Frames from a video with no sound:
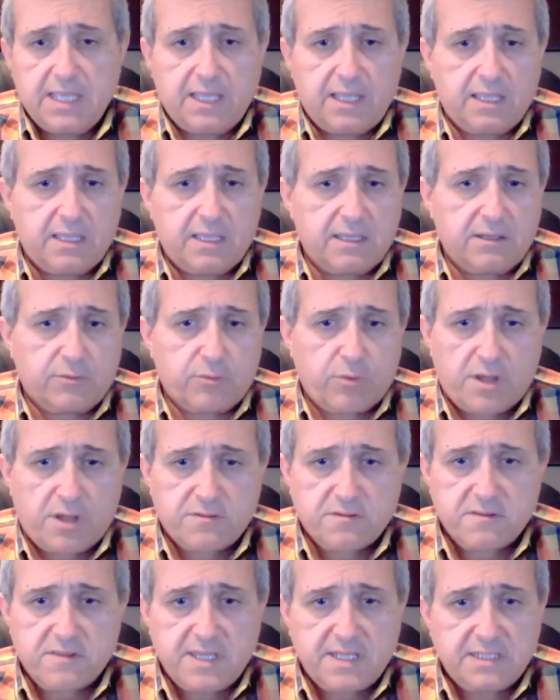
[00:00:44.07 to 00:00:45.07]

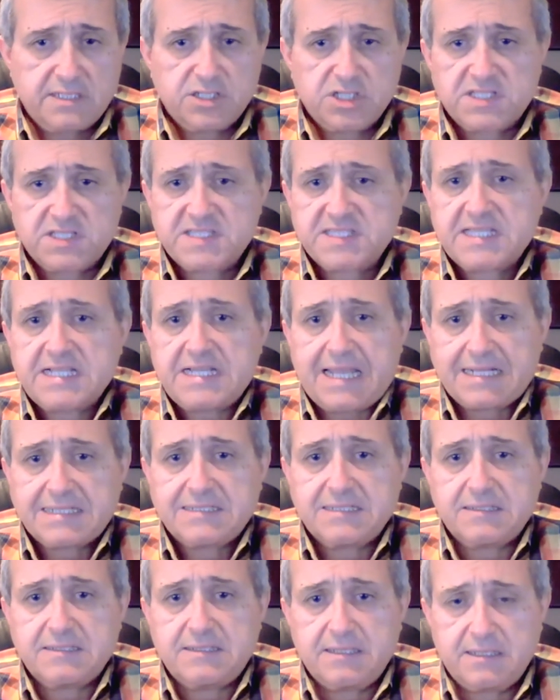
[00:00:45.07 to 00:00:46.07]
rather than just
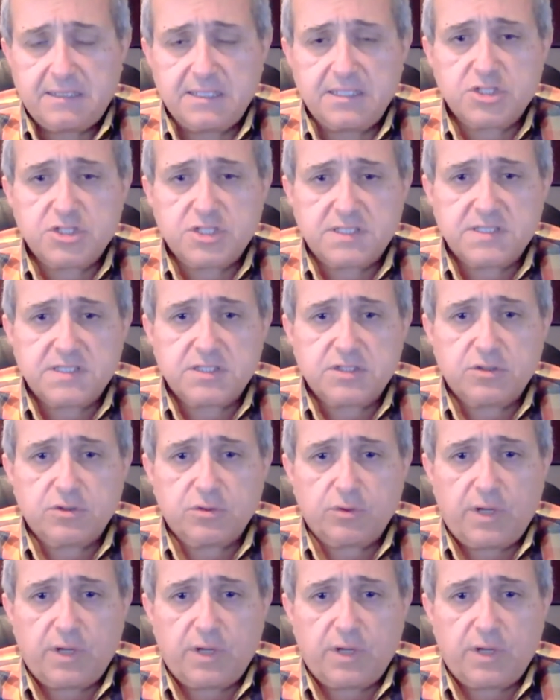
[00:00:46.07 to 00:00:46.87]
selected lesions,